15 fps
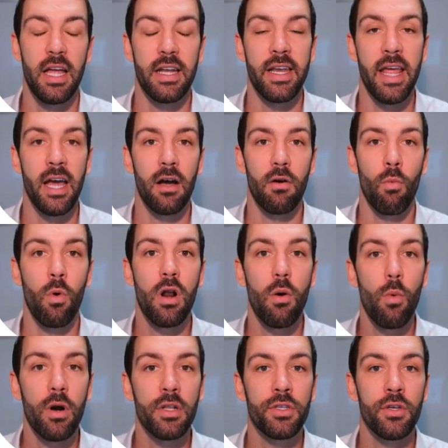Now, what I
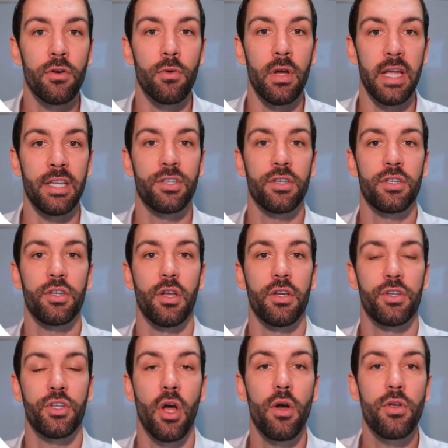want to do is just
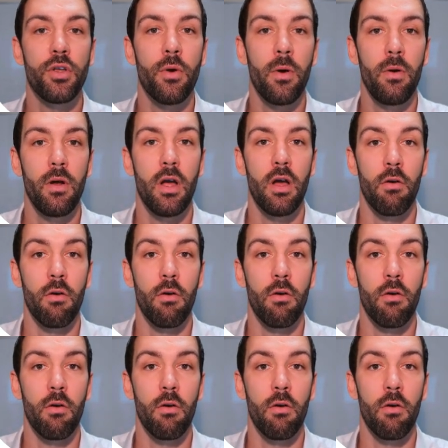show you,